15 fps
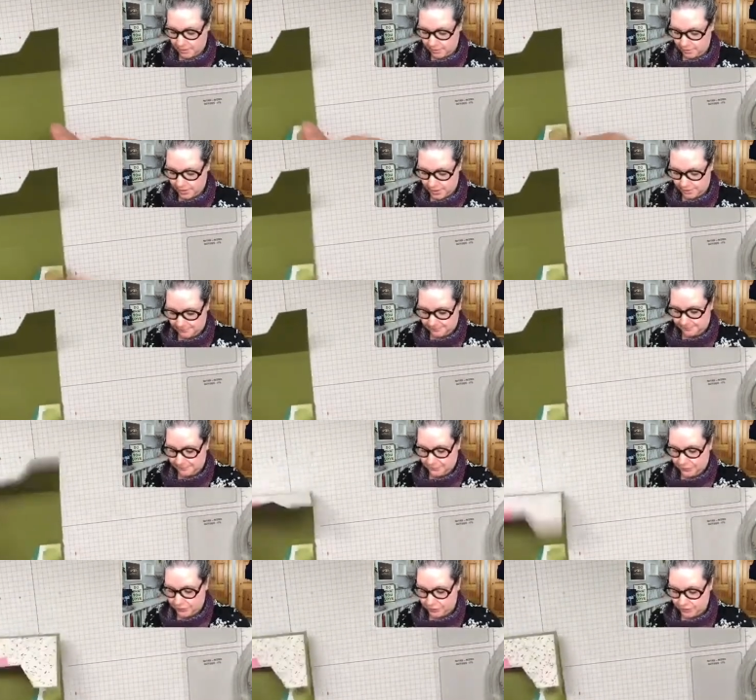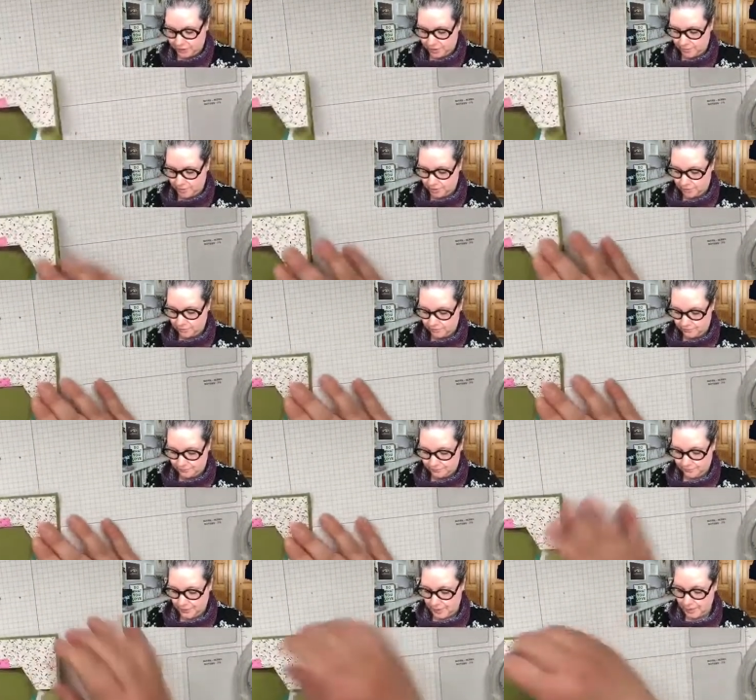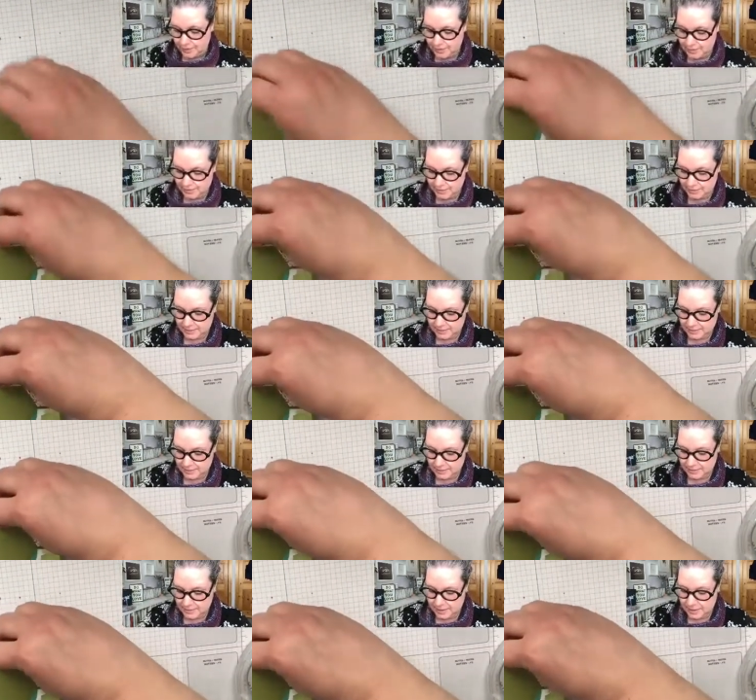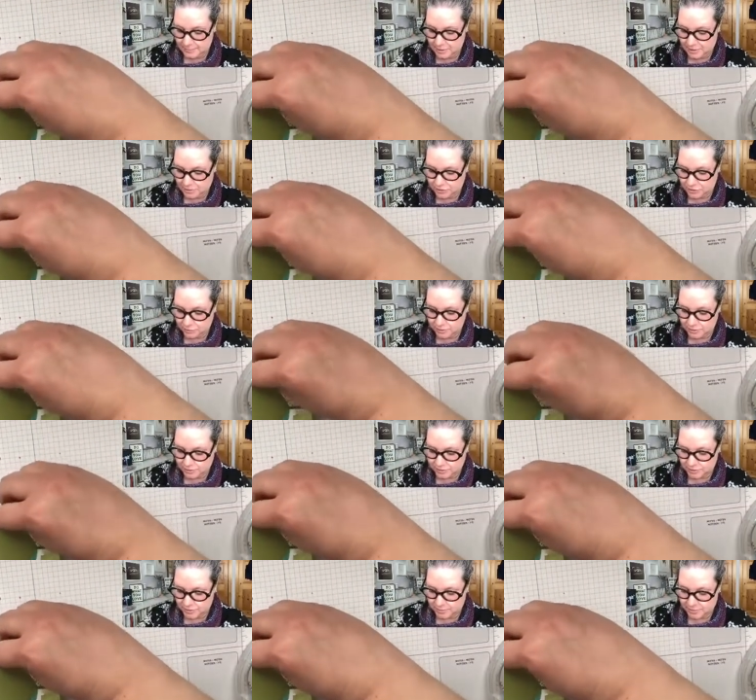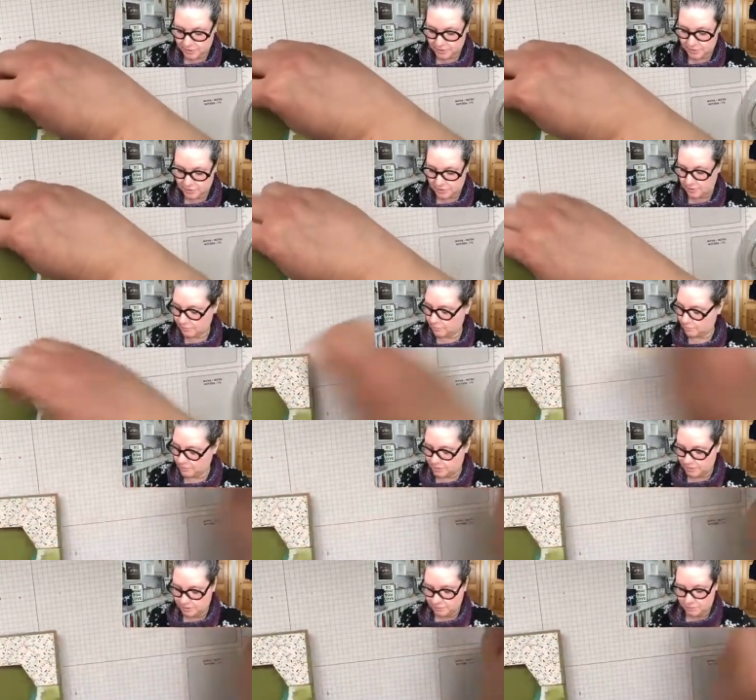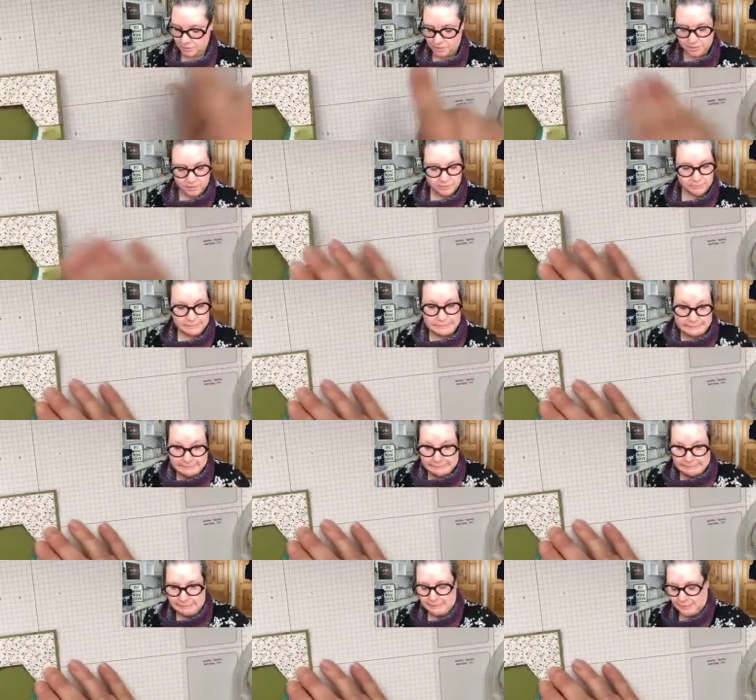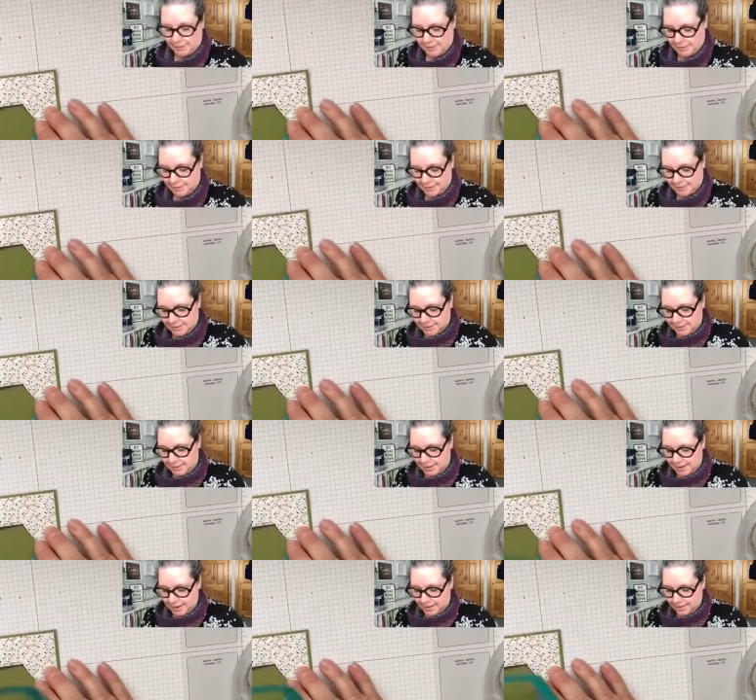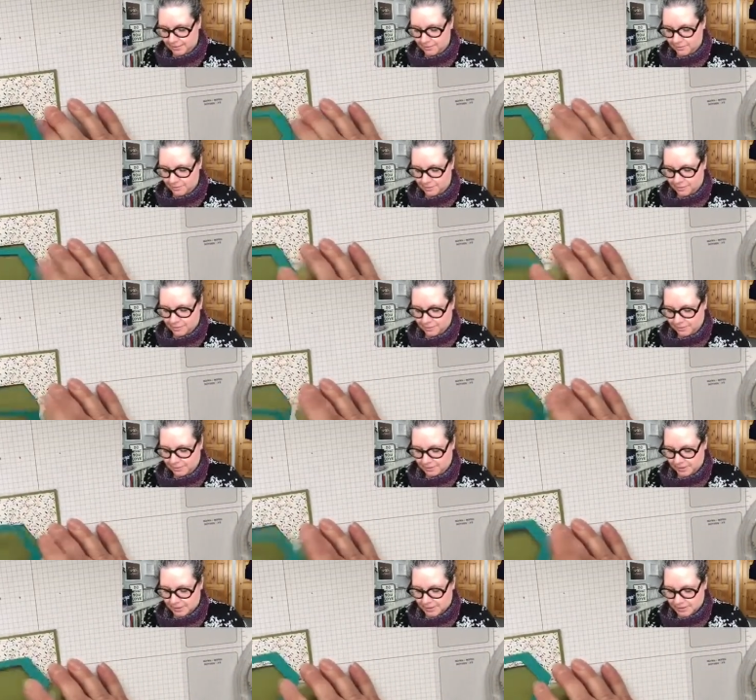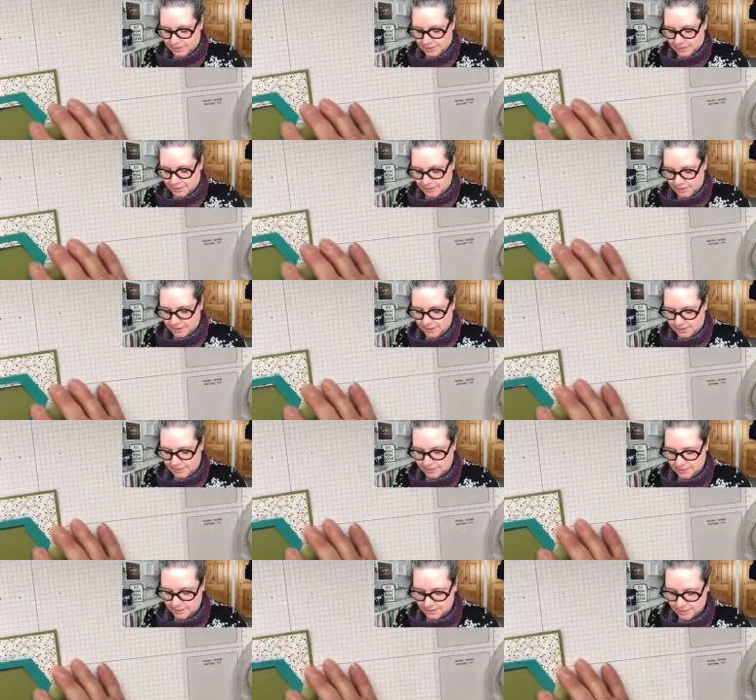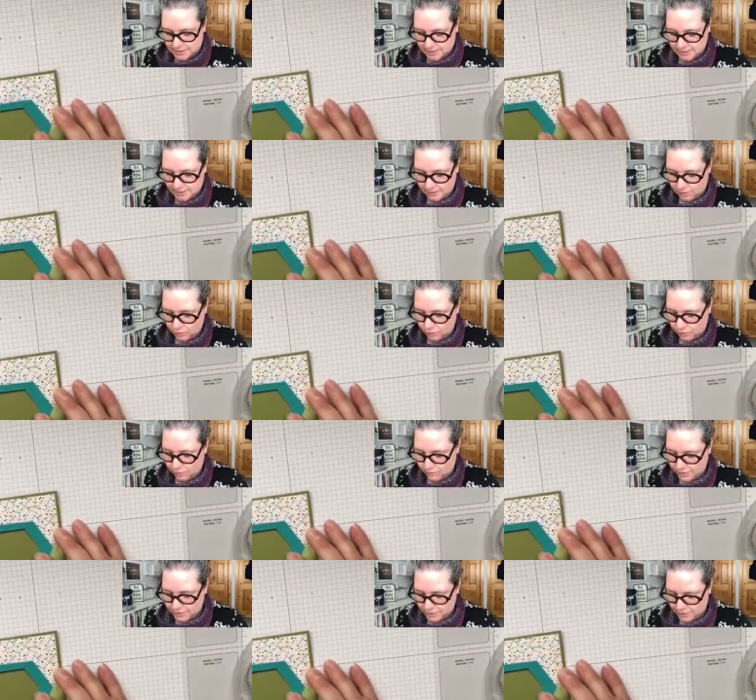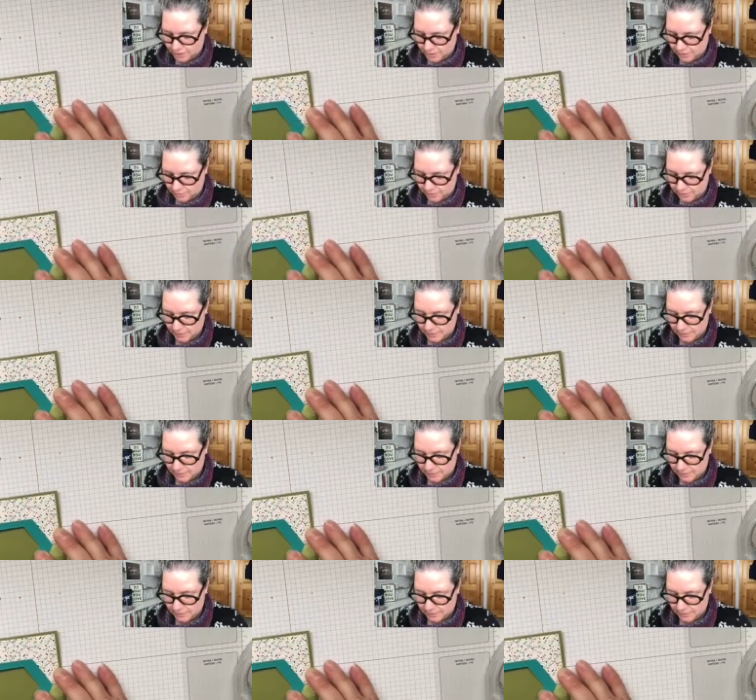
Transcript: Okay, so here we go. I'm not sure which is going to be the top and which is the bottom. Now we're going to place this over top,